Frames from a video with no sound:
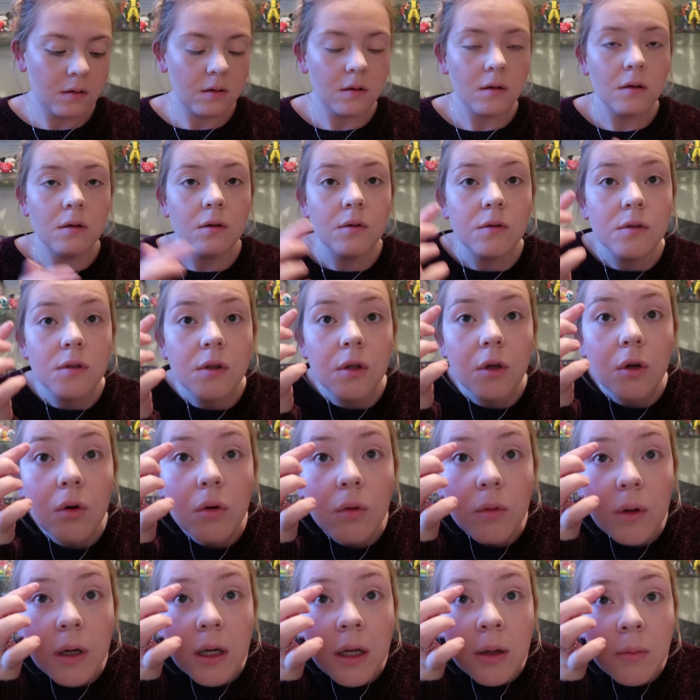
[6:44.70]
Use the
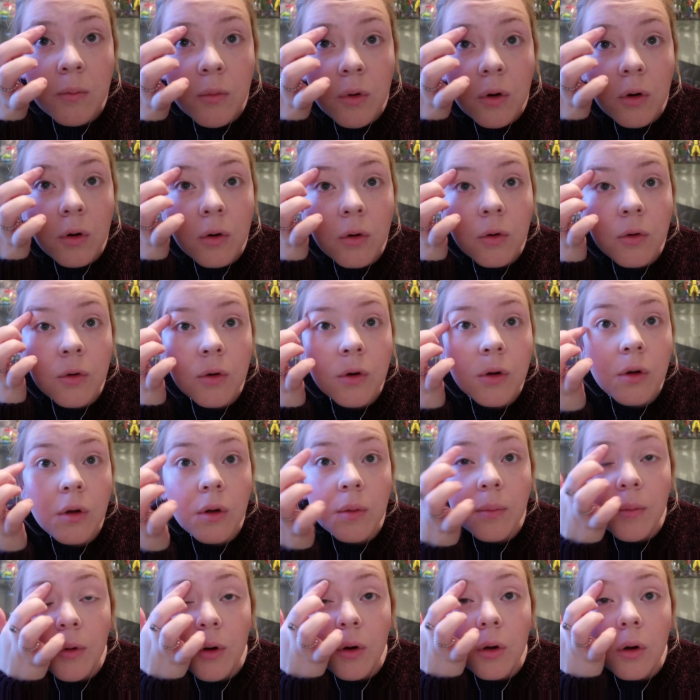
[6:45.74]
cream one under
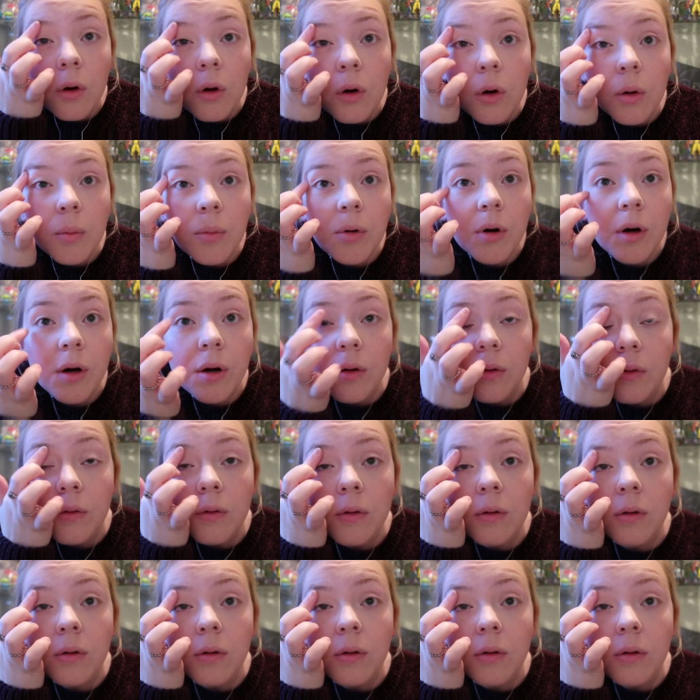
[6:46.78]
my eyebrow,